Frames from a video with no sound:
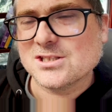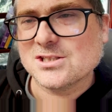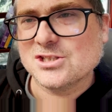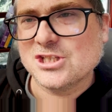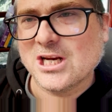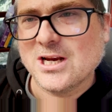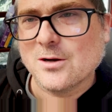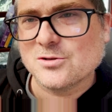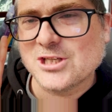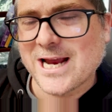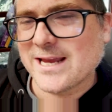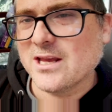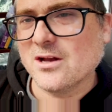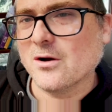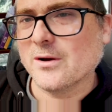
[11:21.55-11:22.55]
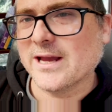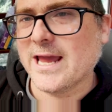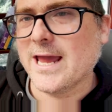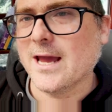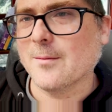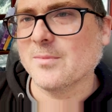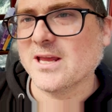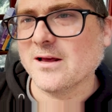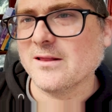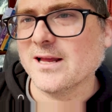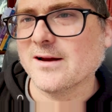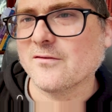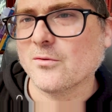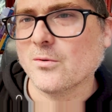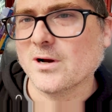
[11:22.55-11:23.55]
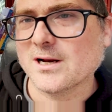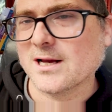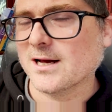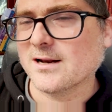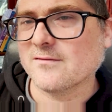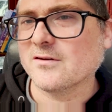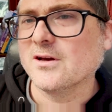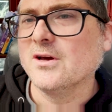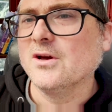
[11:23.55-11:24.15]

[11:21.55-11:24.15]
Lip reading: Jackie going ham, killing everyone, kind of,